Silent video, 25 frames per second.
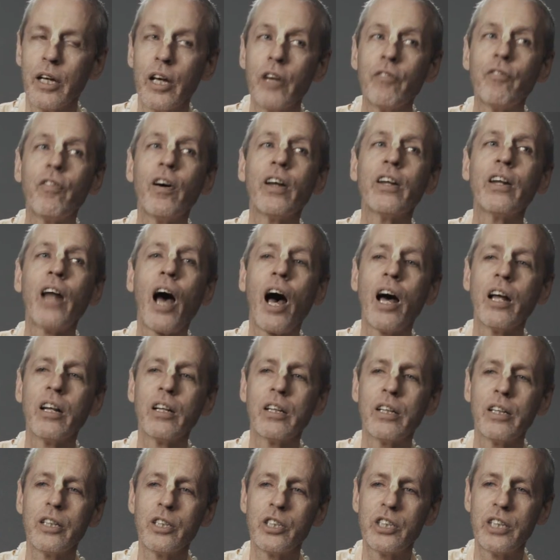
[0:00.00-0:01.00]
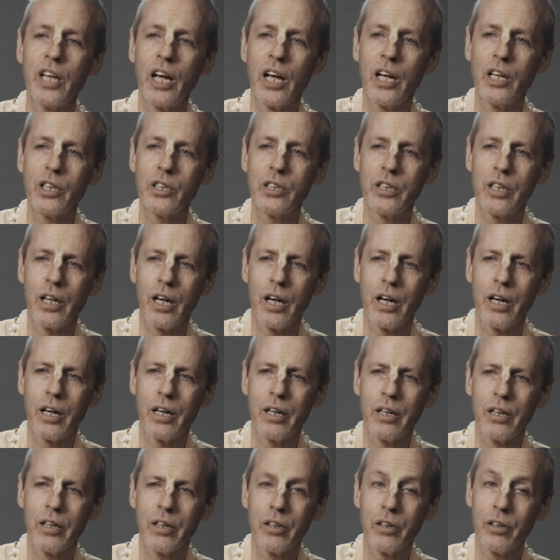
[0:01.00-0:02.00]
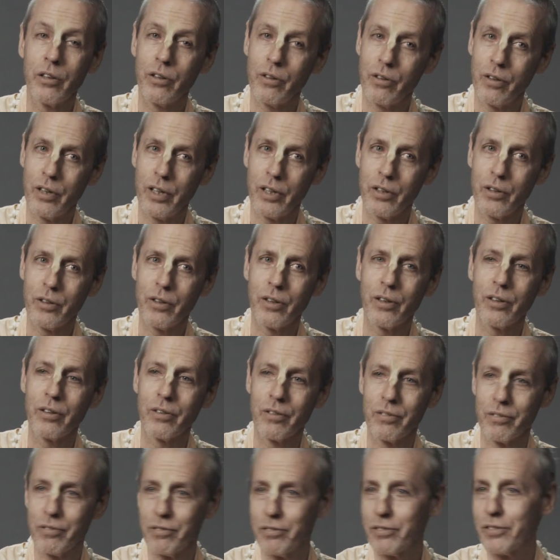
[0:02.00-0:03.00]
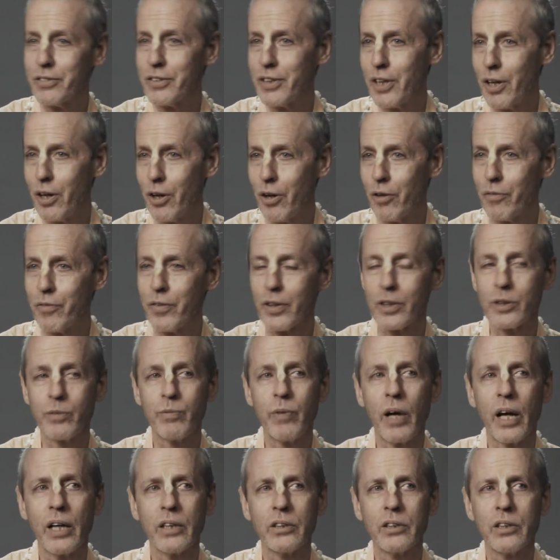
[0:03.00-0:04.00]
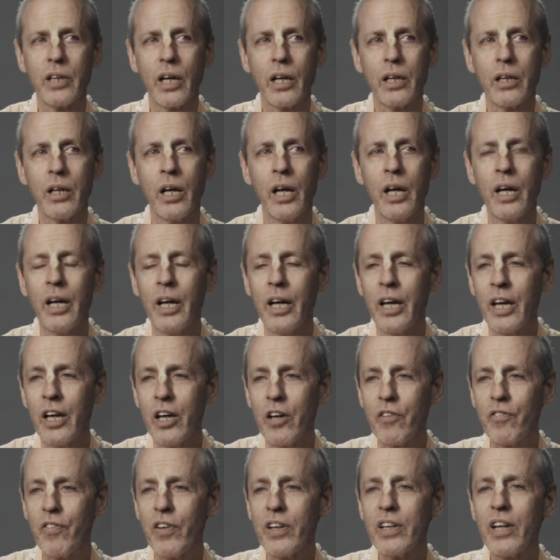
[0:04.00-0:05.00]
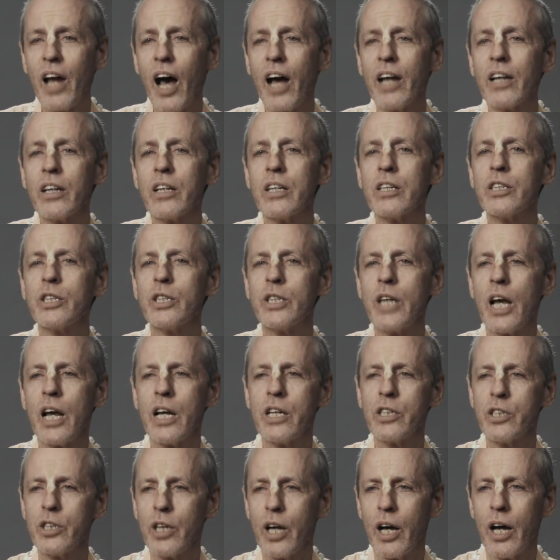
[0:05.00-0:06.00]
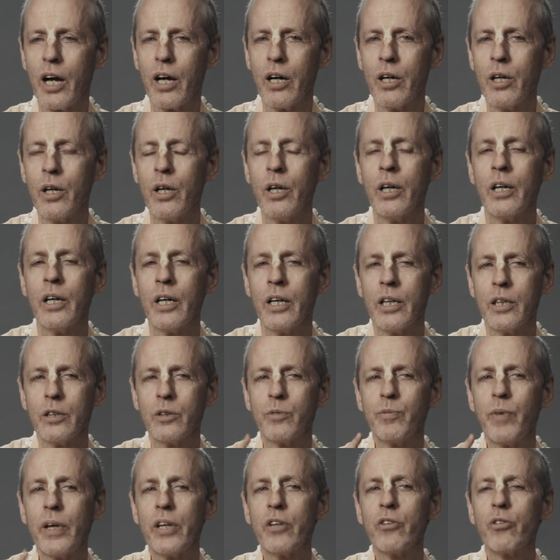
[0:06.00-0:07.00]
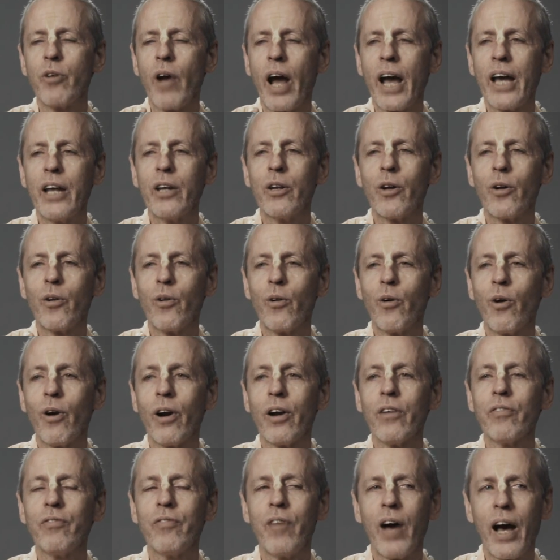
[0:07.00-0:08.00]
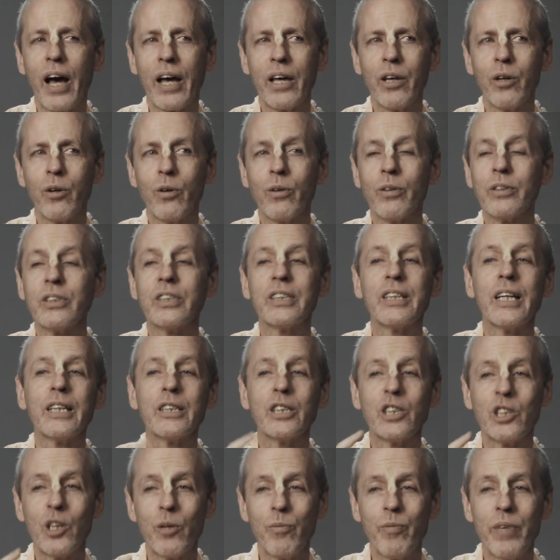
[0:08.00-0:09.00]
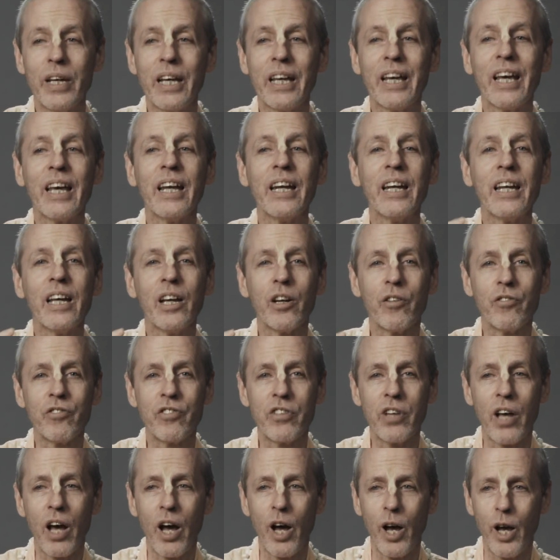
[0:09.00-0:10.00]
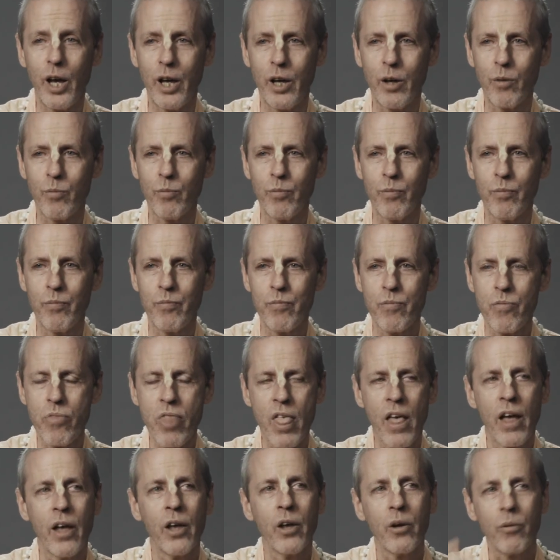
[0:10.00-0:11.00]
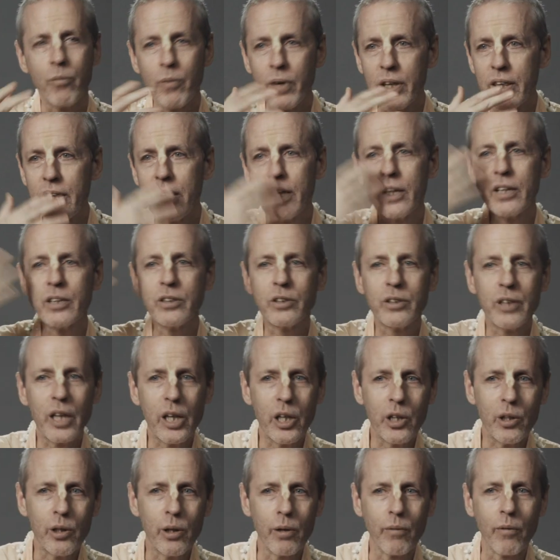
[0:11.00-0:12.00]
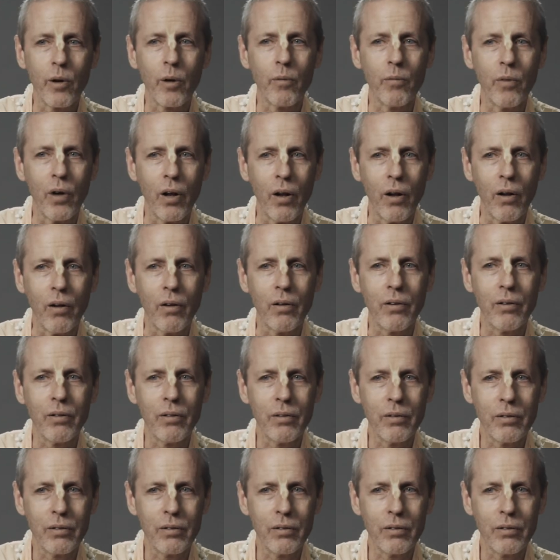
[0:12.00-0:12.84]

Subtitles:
if Ananta Shesha, your other self, expansion, if Ananta Shesha has been trying to glorify you since the beginning of time with his innumerable